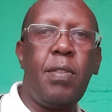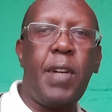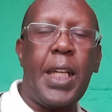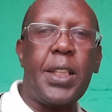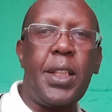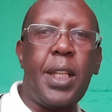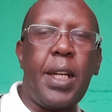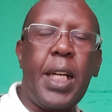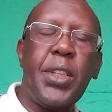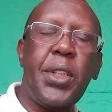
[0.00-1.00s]
first
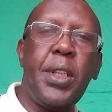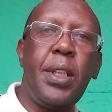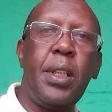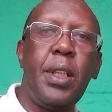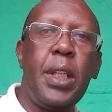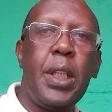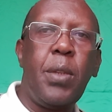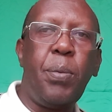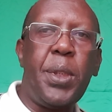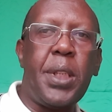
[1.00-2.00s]
interaction.
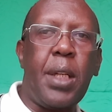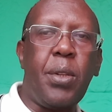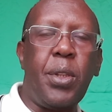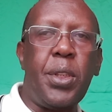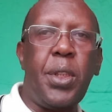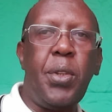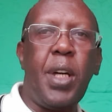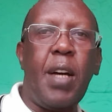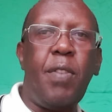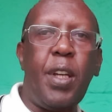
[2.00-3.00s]
We shall continue
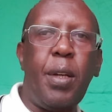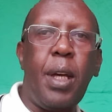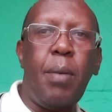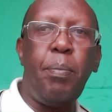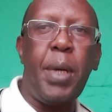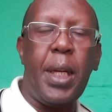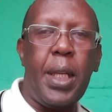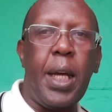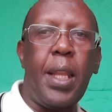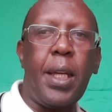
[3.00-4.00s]
having
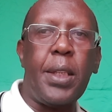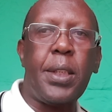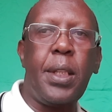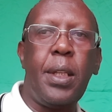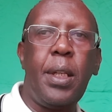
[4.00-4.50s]
many others.